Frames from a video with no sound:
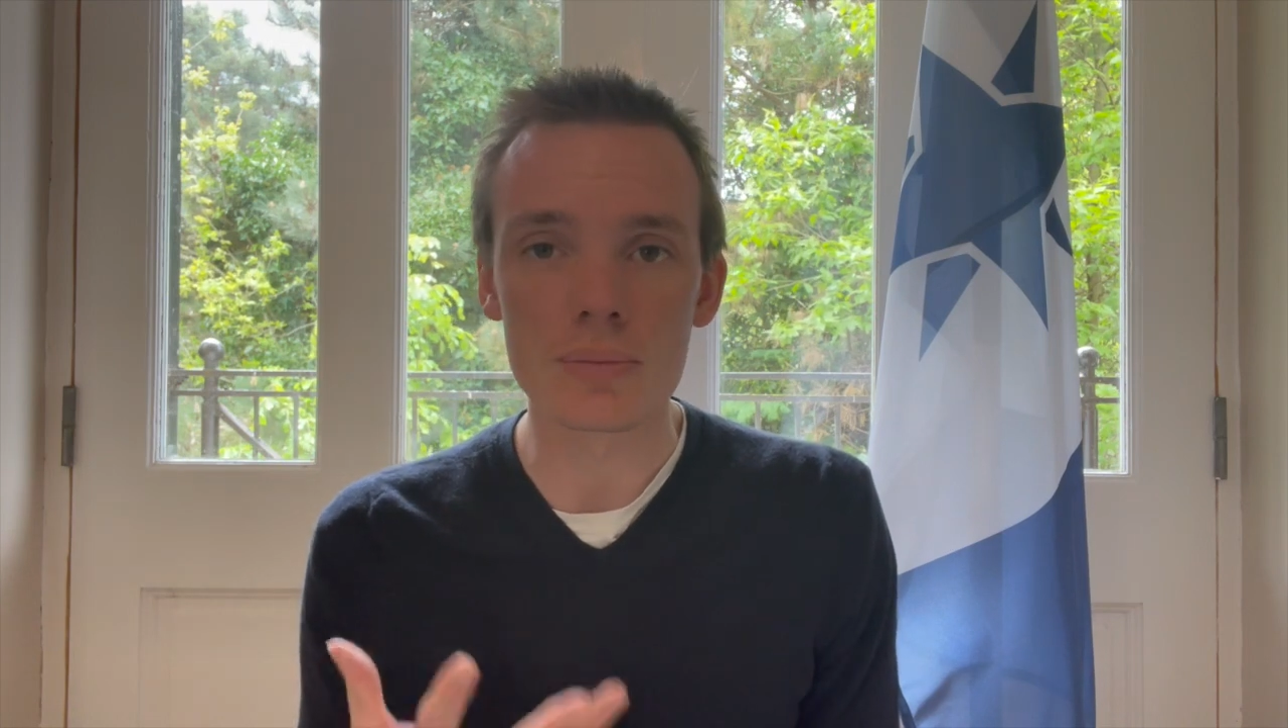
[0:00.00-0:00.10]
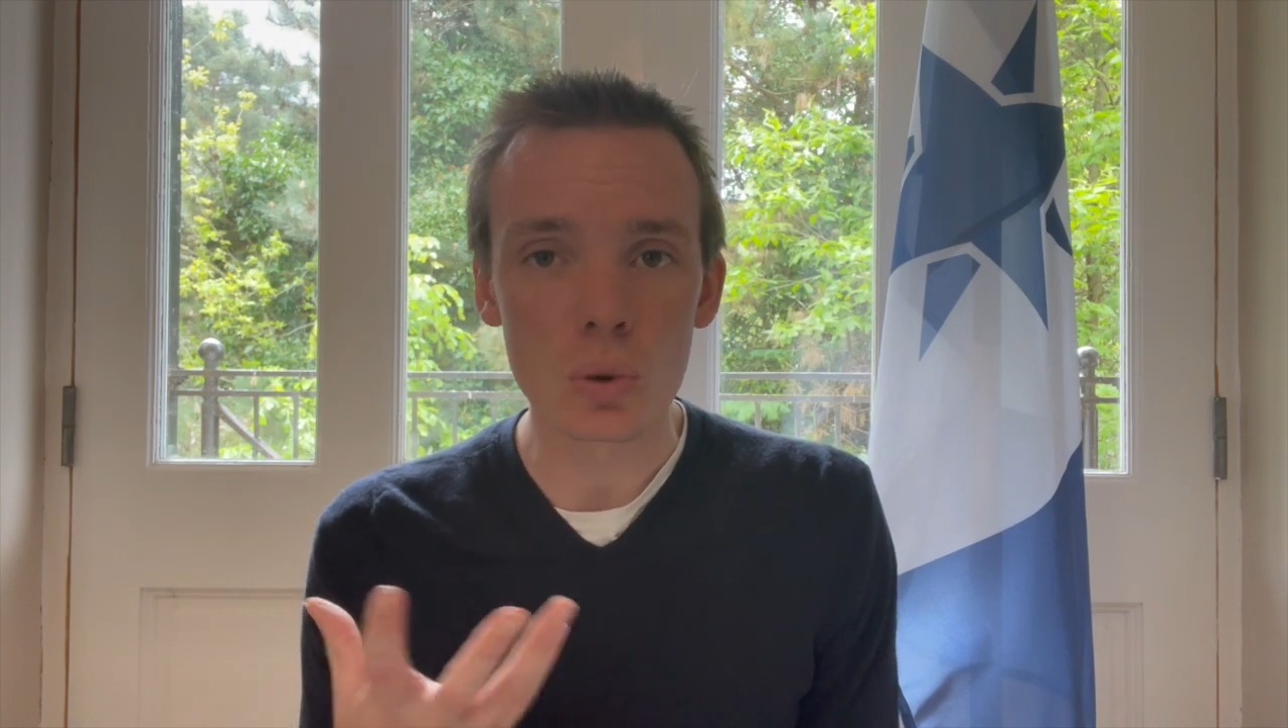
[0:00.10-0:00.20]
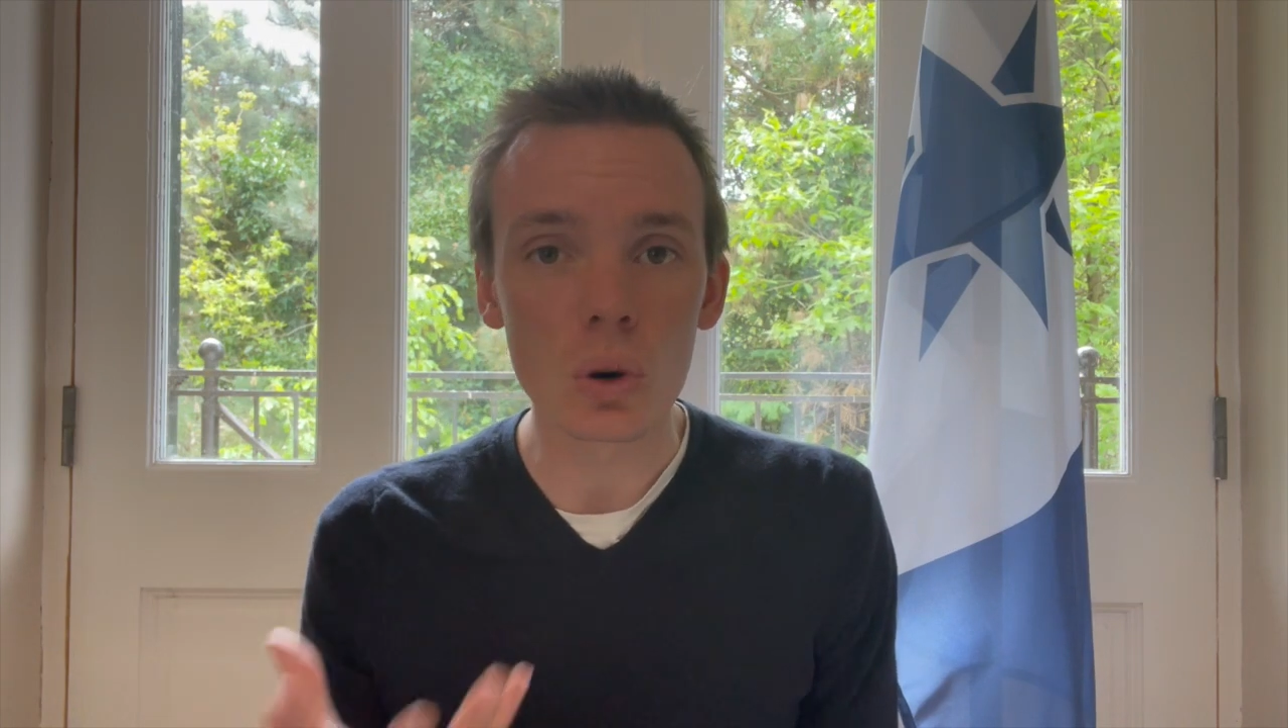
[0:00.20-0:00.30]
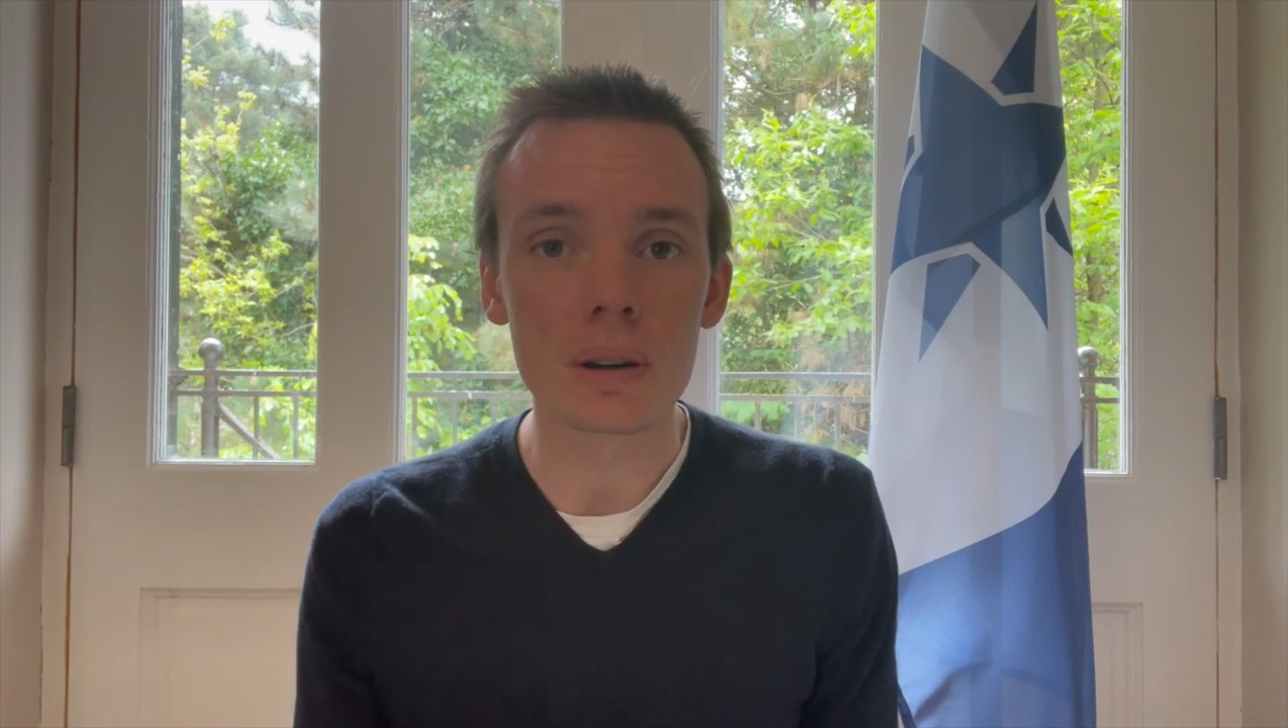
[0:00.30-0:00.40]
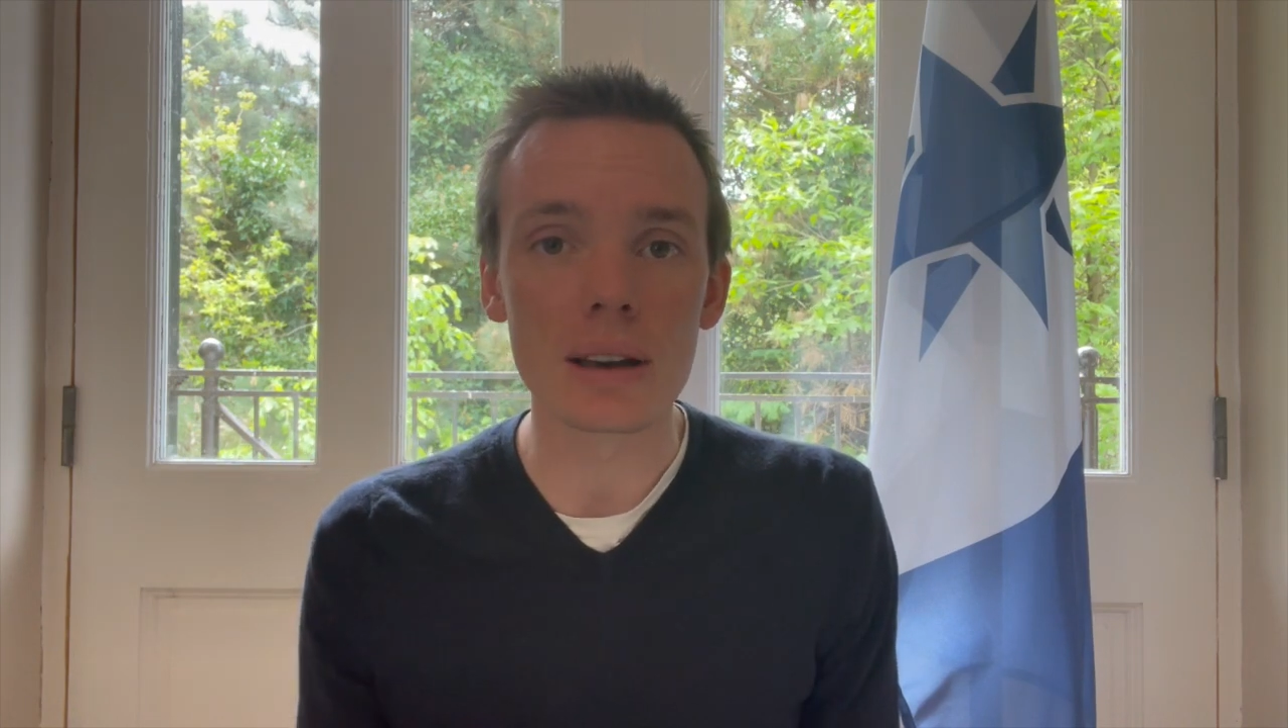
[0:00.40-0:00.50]

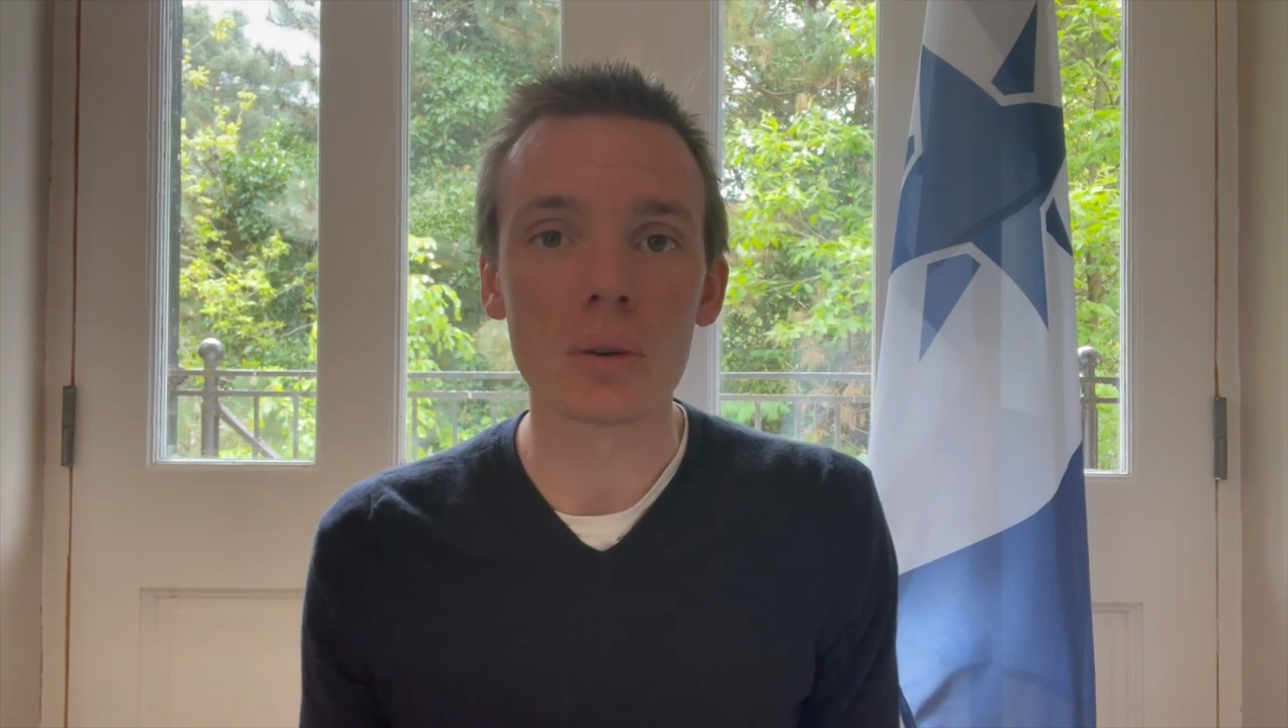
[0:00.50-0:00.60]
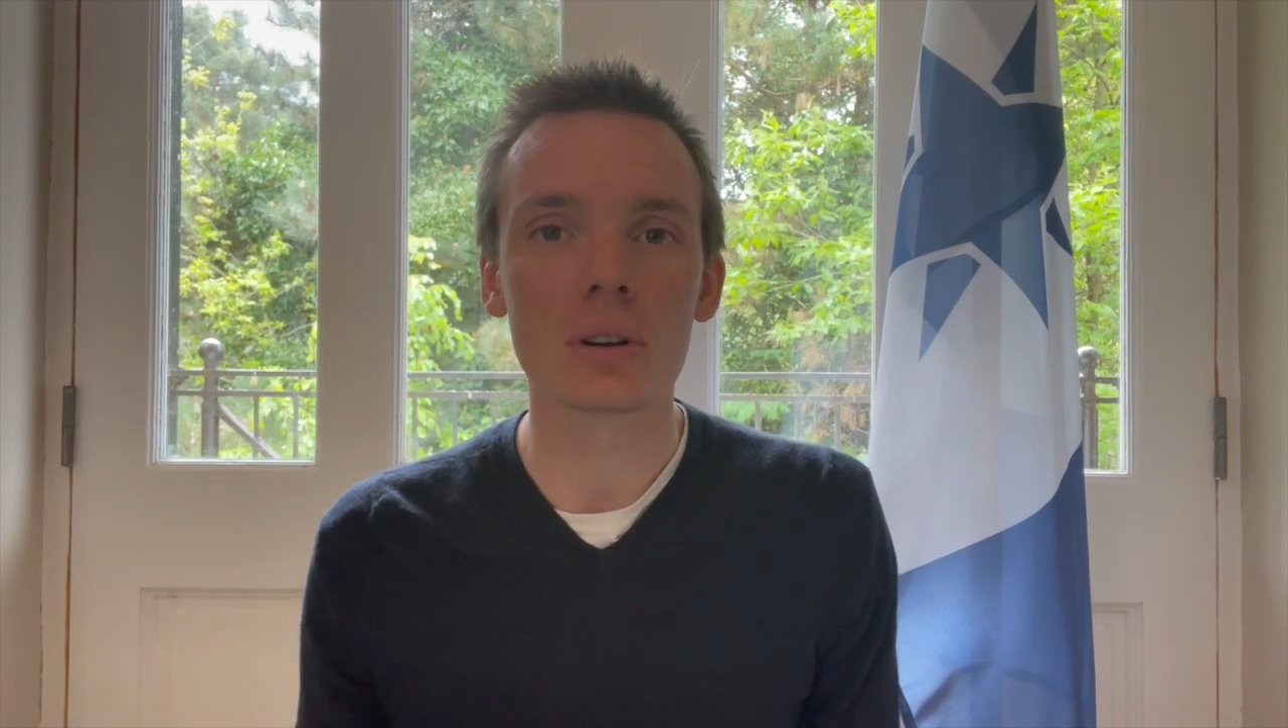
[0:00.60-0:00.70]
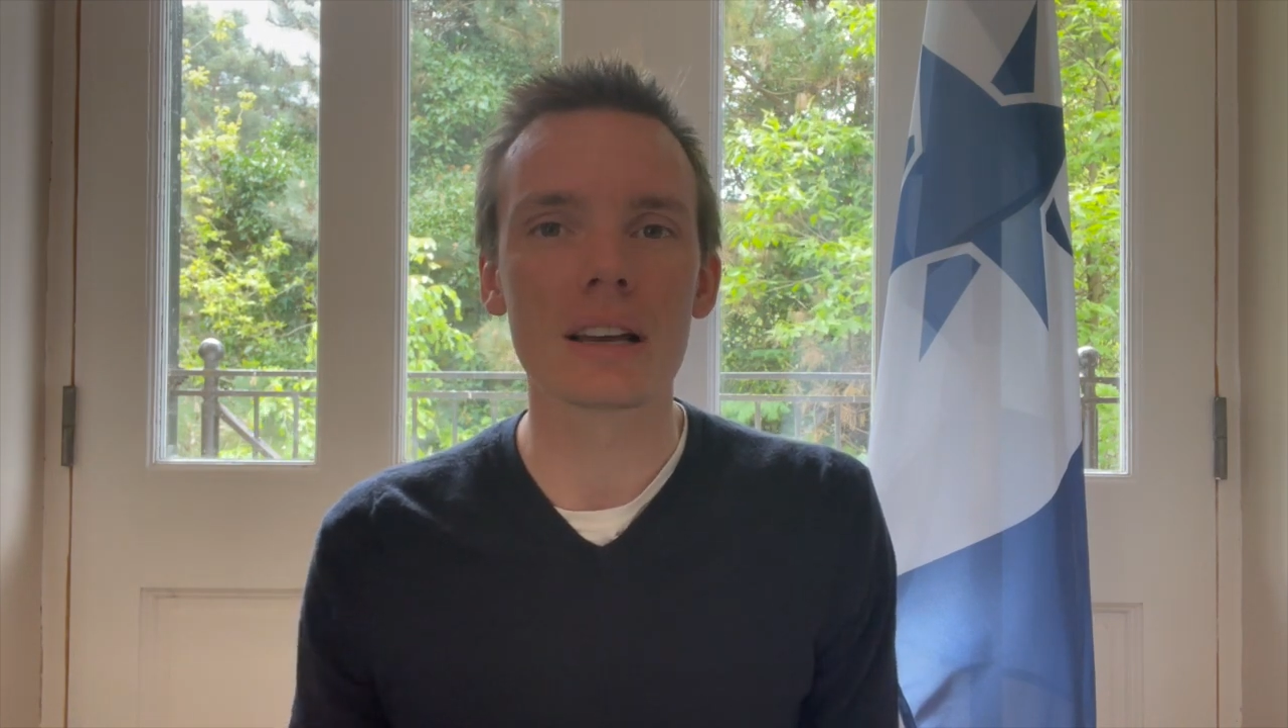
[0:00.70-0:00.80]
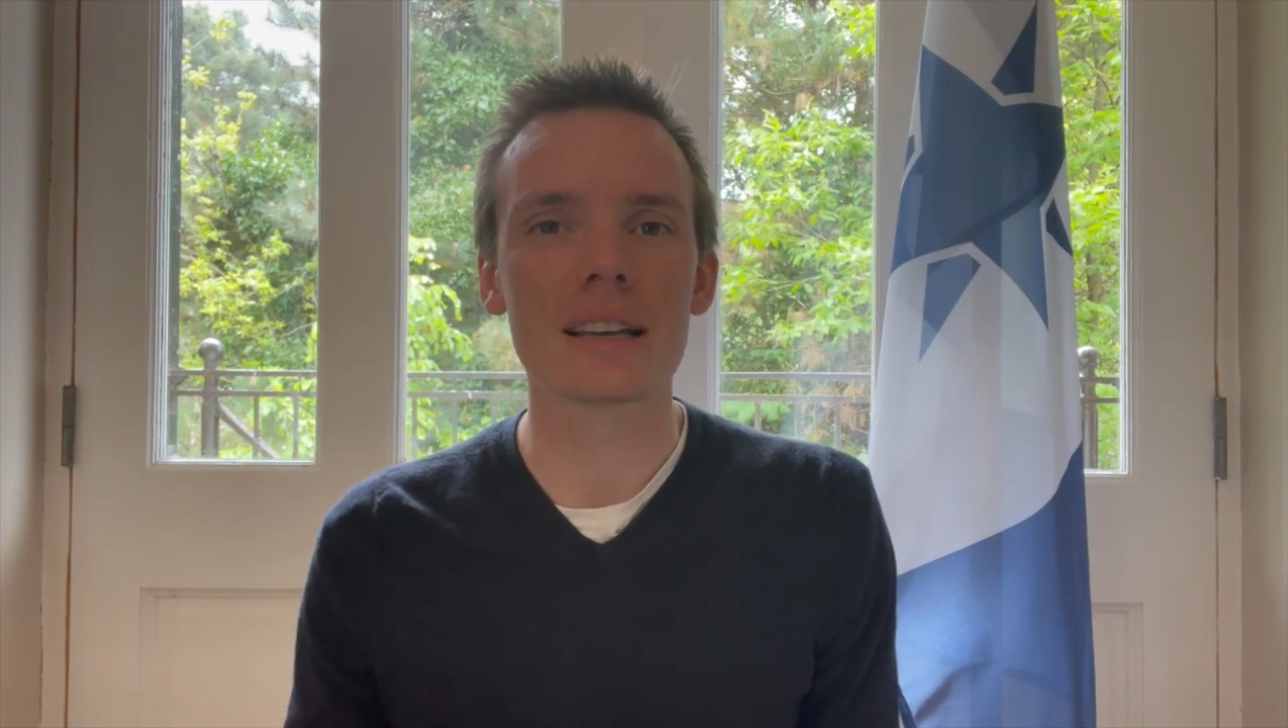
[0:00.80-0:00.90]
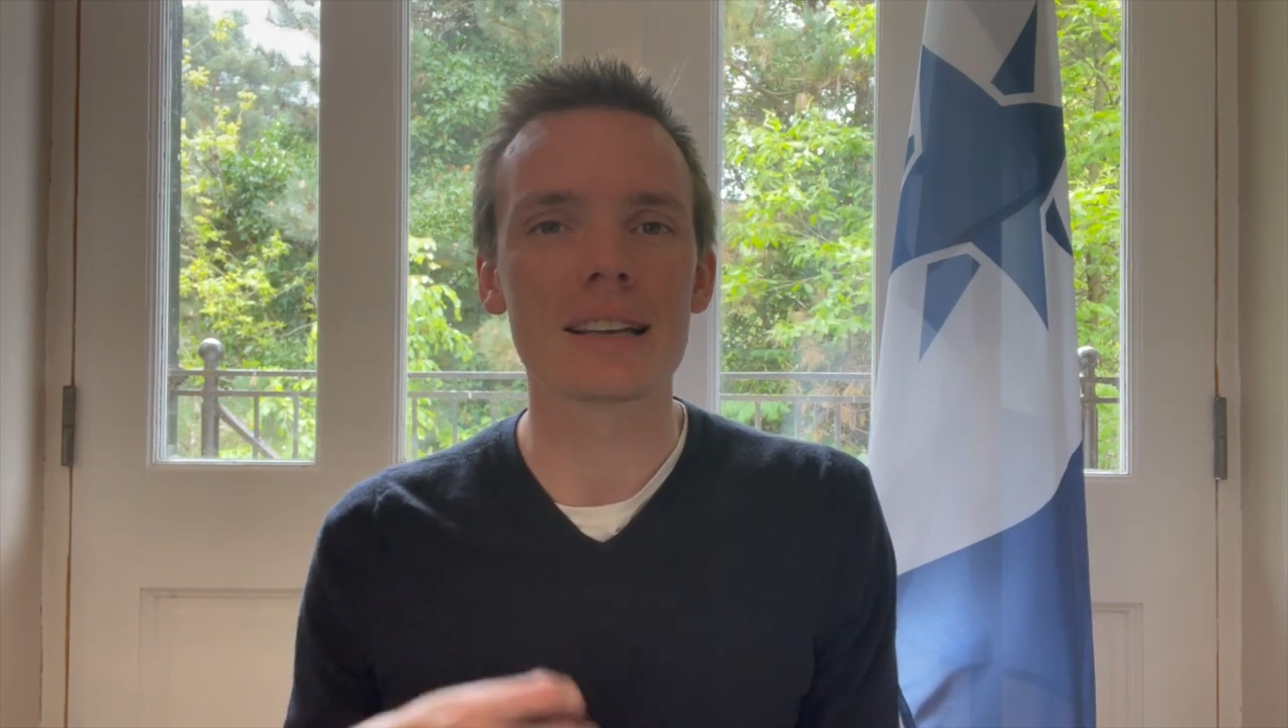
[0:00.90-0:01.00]
talking about when
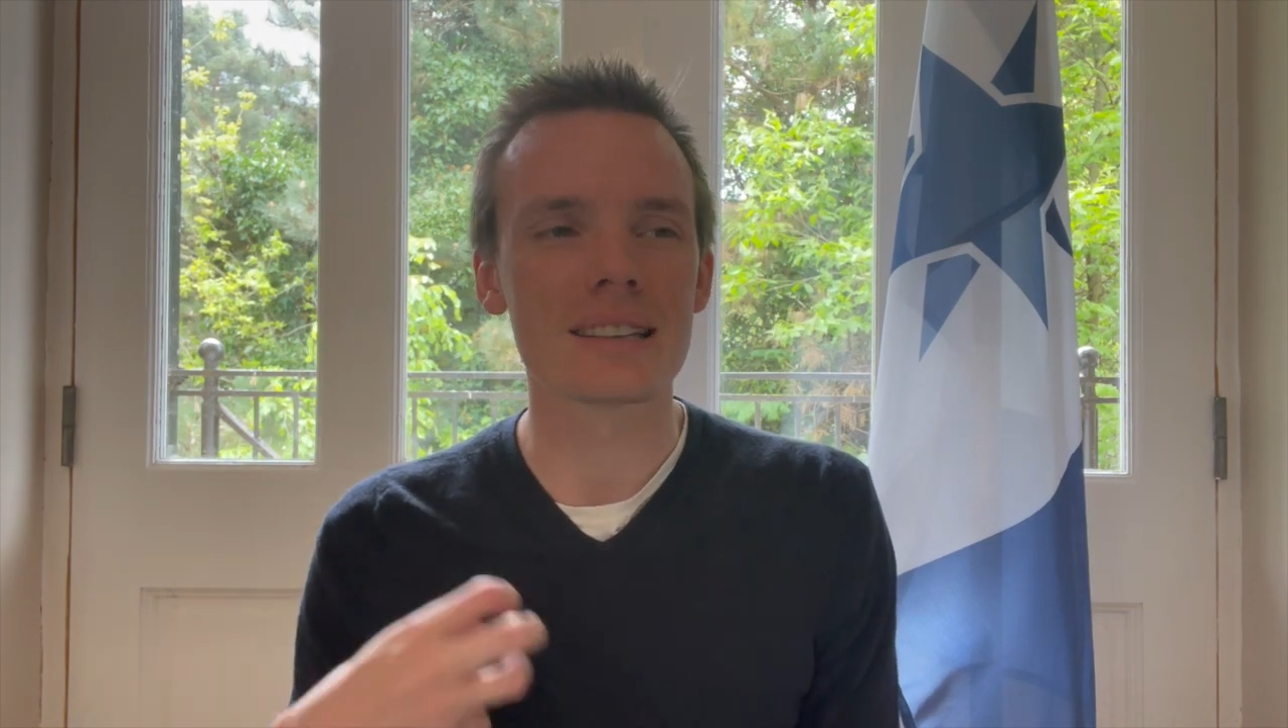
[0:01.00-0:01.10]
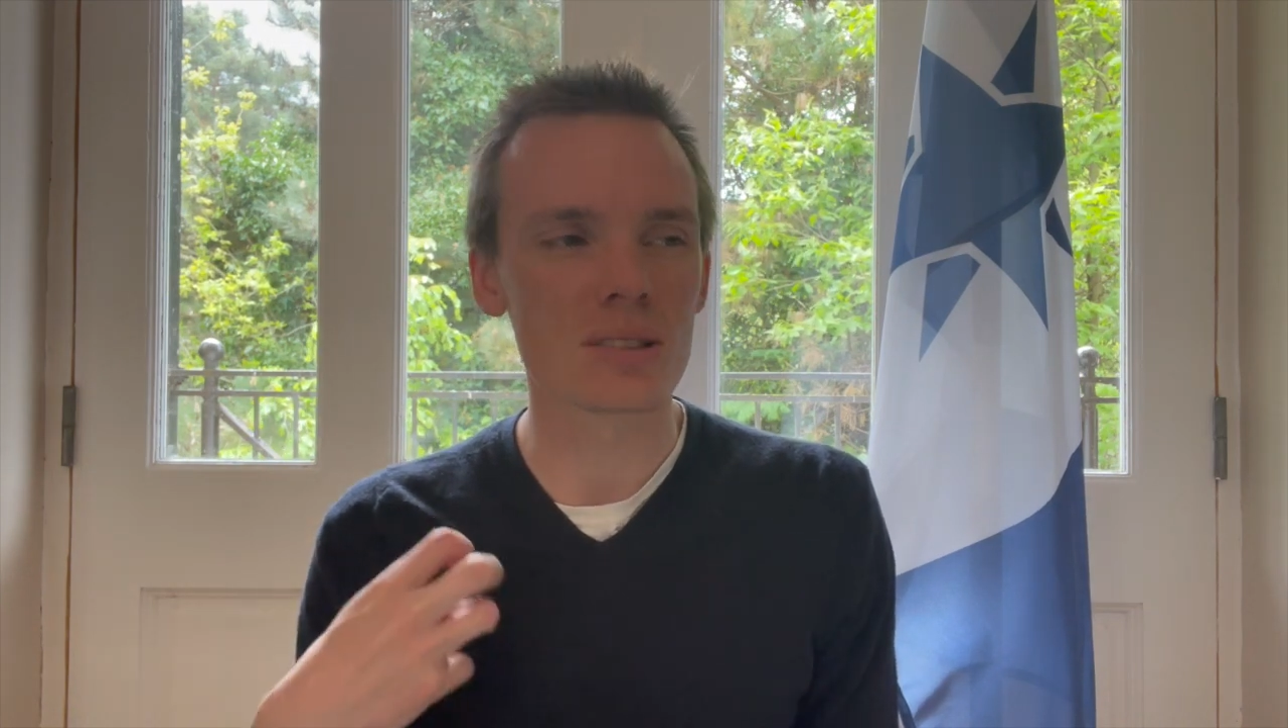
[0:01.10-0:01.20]
I